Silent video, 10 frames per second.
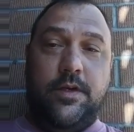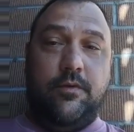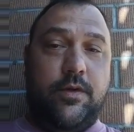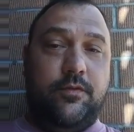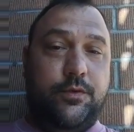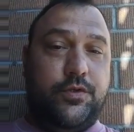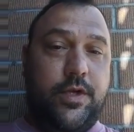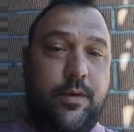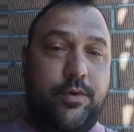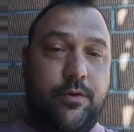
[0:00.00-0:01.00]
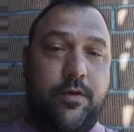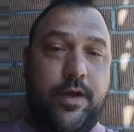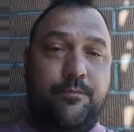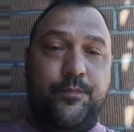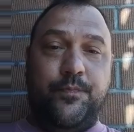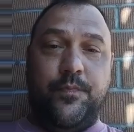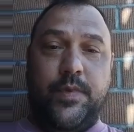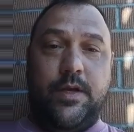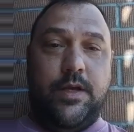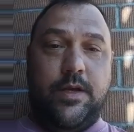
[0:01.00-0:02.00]
a revolutionary program,
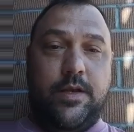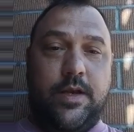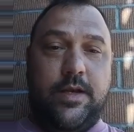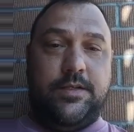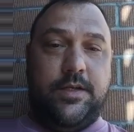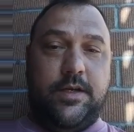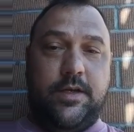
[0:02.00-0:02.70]
not